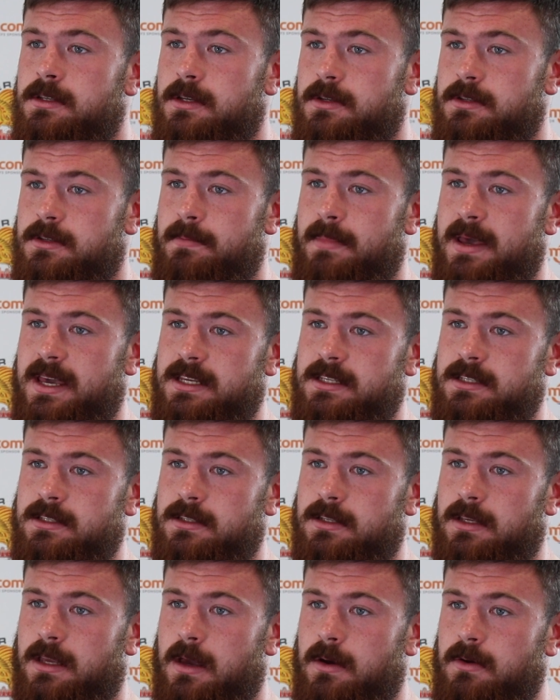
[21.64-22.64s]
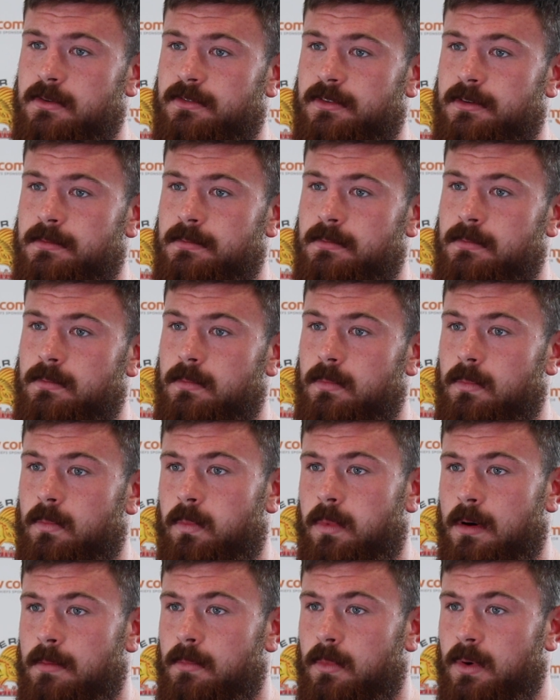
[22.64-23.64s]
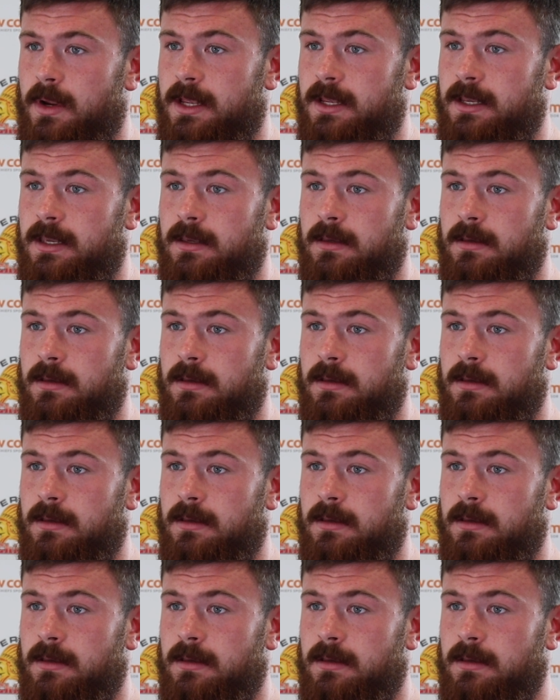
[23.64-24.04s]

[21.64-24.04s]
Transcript: so it was amazing to go from 1 week